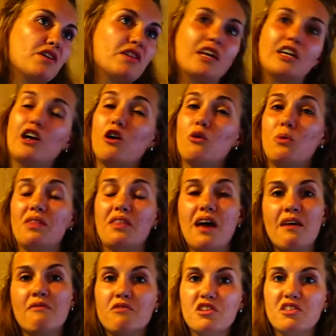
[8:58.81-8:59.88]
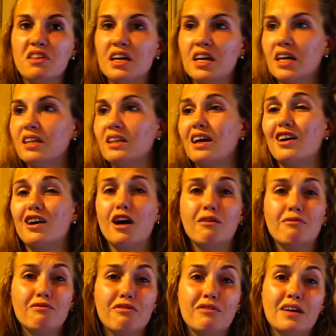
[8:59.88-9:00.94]
They go with everything. They're
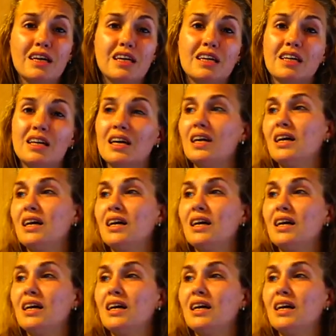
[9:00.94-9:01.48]
comfy.